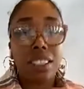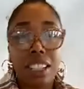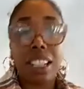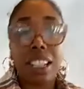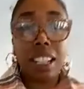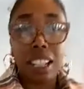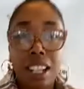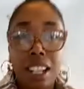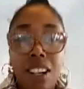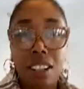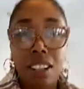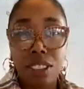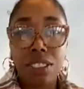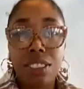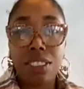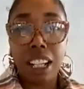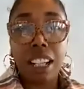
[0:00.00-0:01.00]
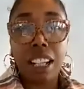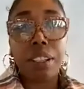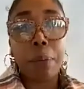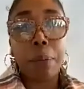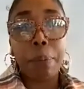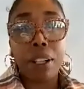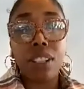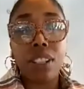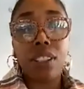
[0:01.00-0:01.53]
then I'll do leather,
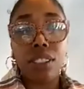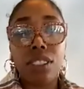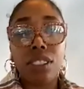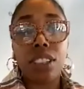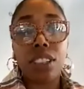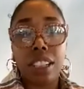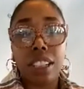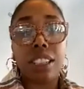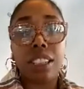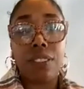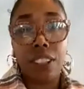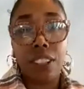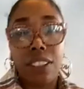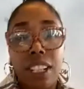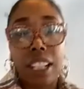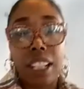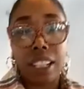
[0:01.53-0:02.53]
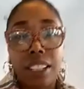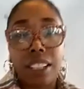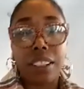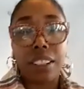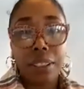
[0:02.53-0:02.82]
but usually it's faux leather.